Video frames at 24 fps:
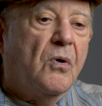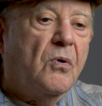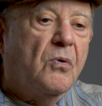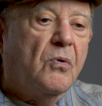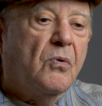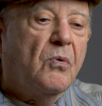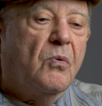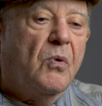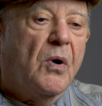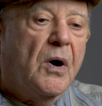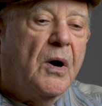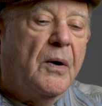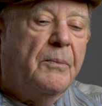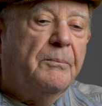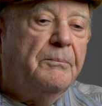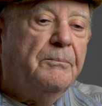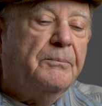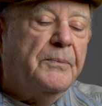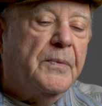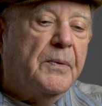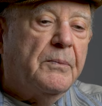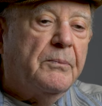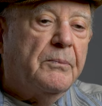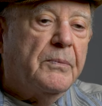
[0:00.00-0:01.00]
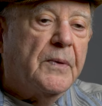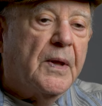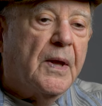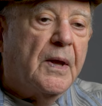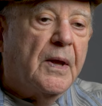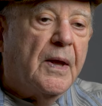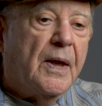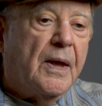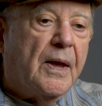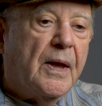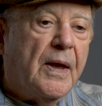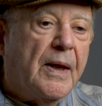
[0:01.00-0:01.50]
who um,
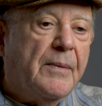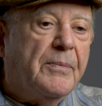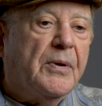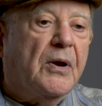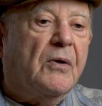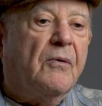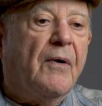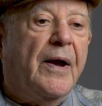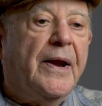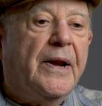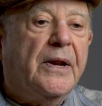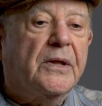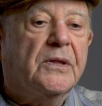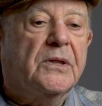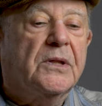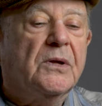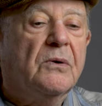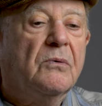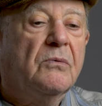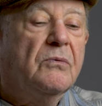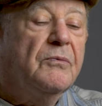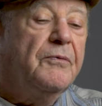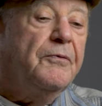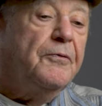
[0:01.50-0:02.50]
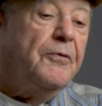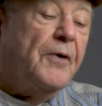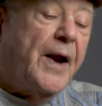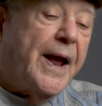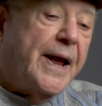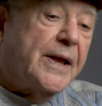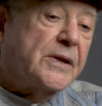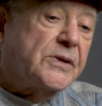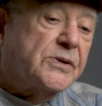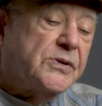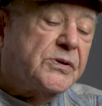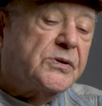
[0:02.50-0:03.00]
emigrated to
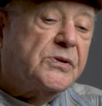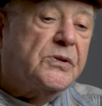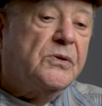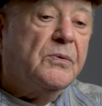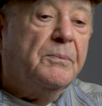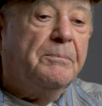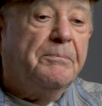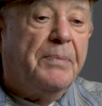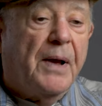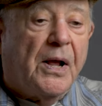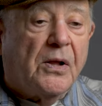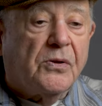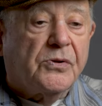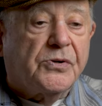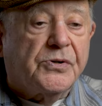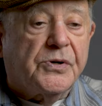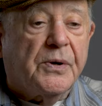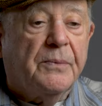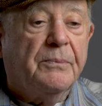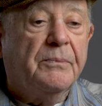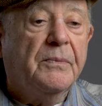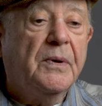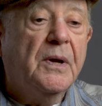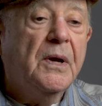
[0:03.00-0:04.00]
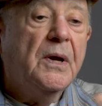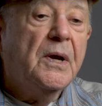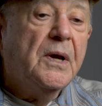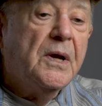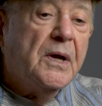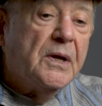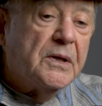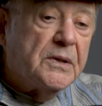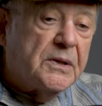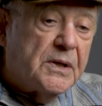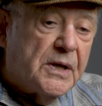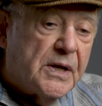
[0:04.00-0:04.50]
France, to Belgium,
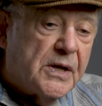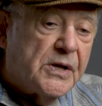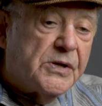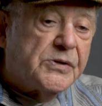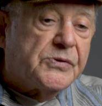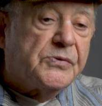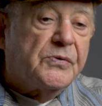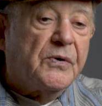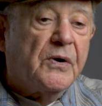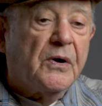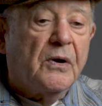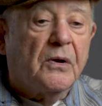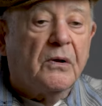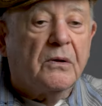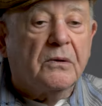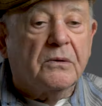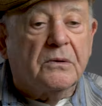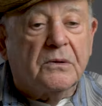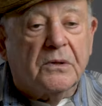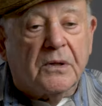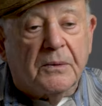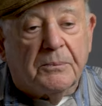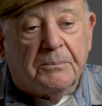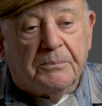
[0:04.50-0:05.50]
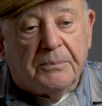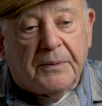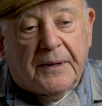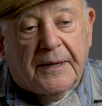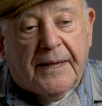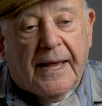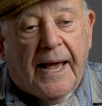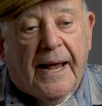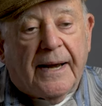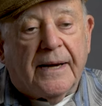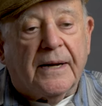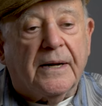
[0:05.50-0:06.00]
to Israel, to
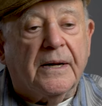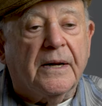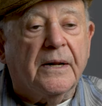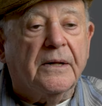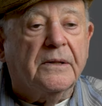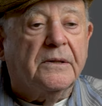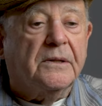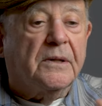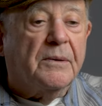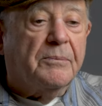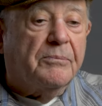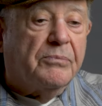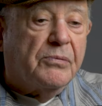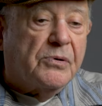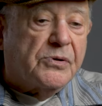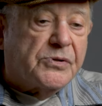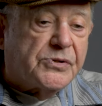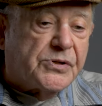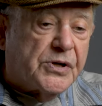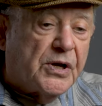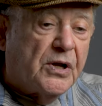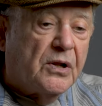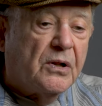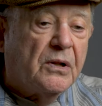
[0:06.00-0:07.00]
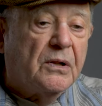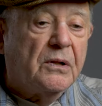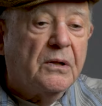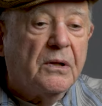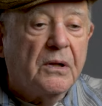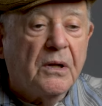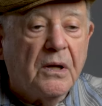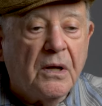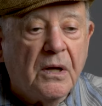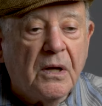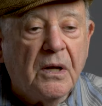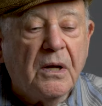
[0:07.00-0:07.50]
Canada, to
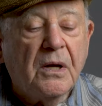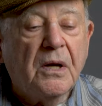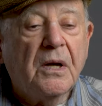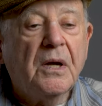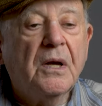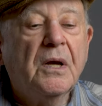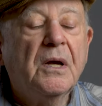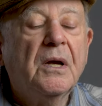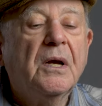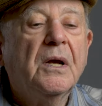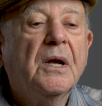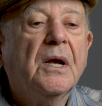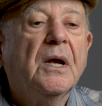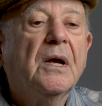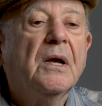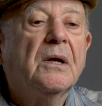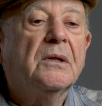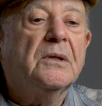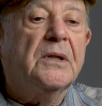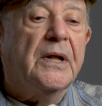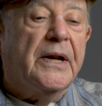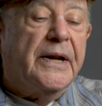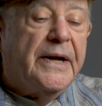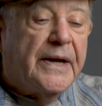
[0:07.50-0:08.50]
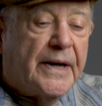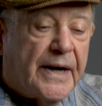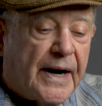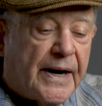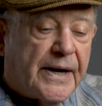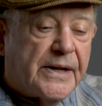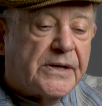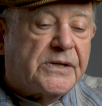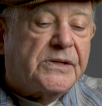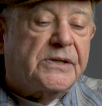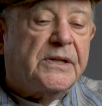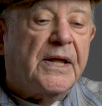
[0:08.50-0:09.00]
Brazil, to the
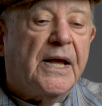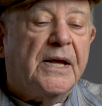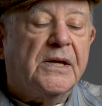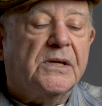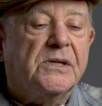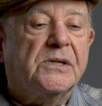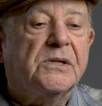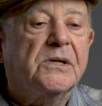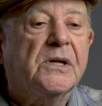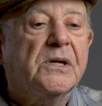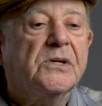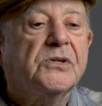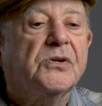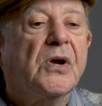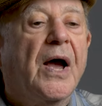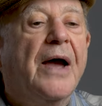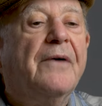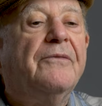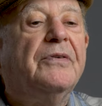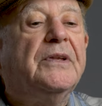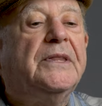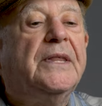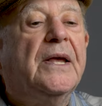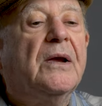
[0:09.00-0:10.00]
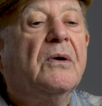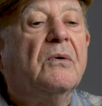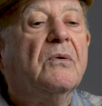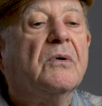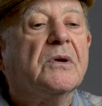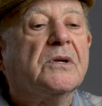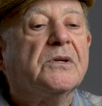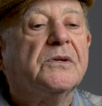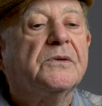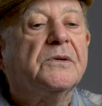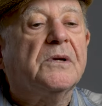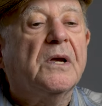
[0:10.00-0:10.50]
United States. So everything
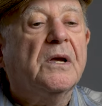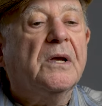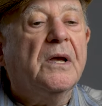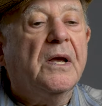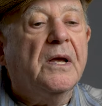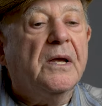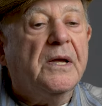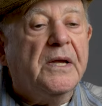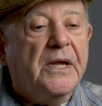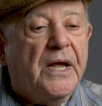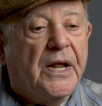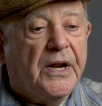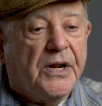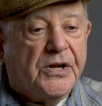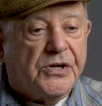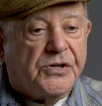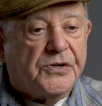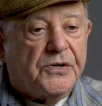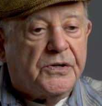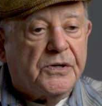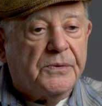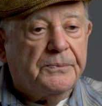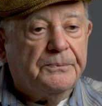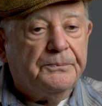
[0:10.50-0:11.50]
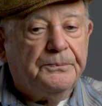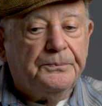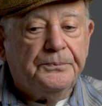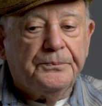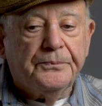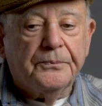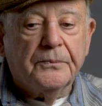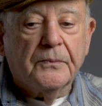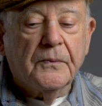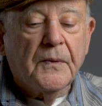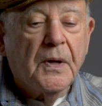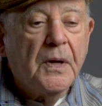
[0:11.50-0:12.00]
was Yiddish.
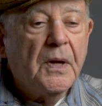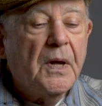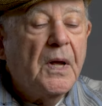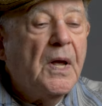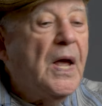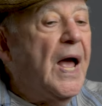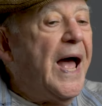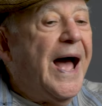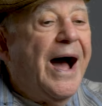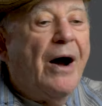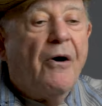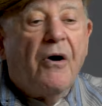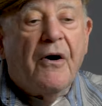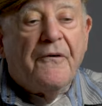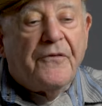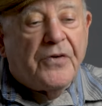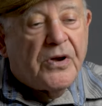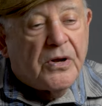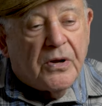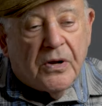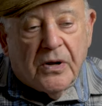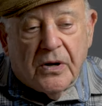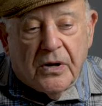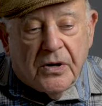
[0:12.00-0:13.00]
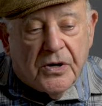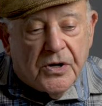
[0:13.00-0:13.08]
However,